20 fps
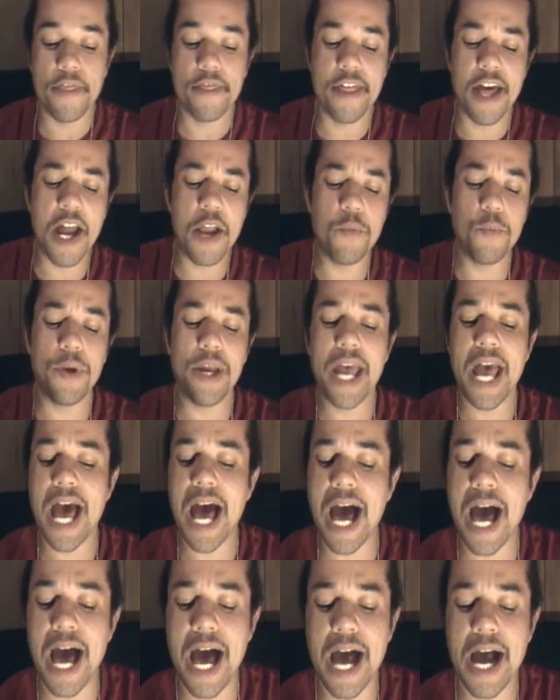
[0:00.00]
Then we
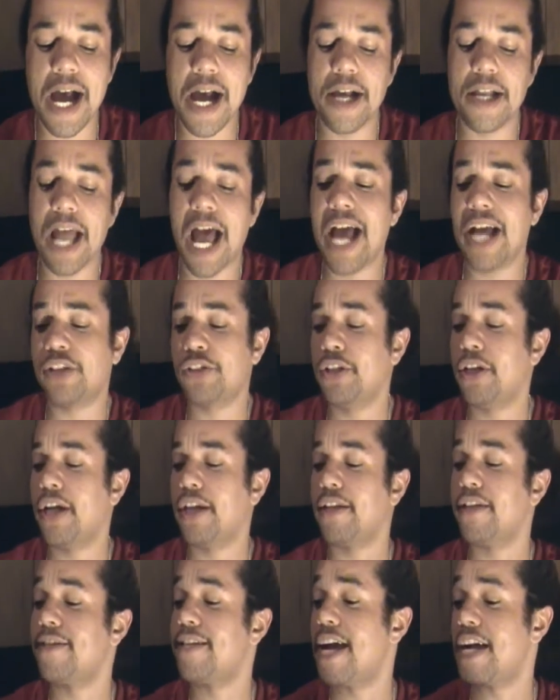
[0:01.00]
had... I actually
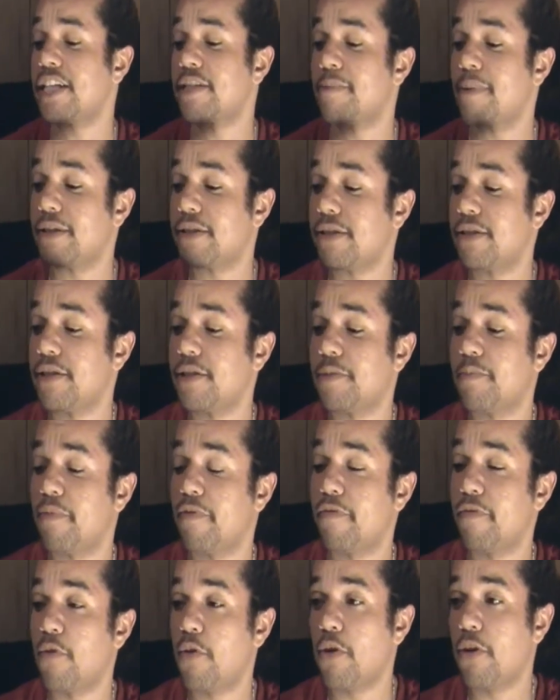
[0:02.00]
got the text message
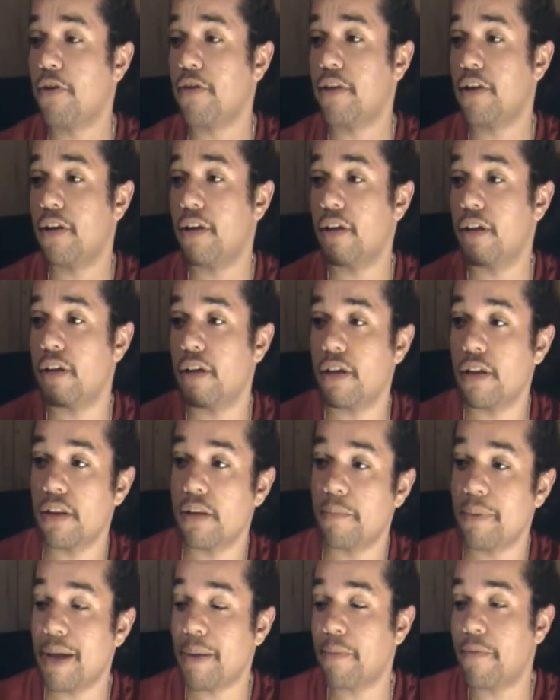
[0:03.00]
before the
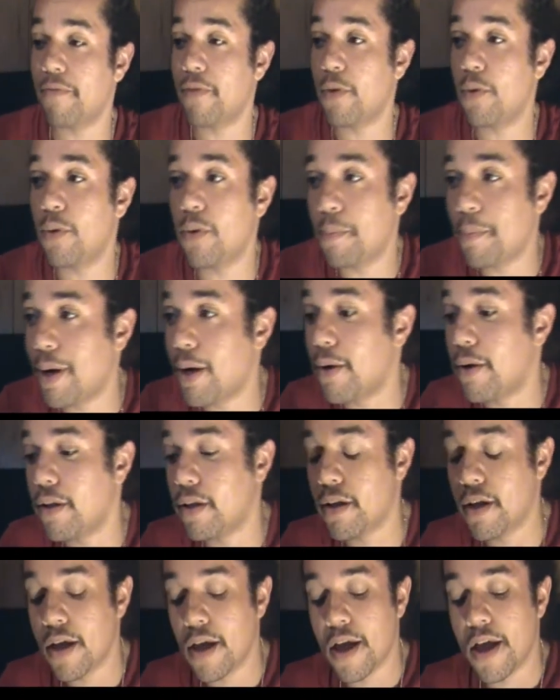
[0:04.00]
pay-per-view about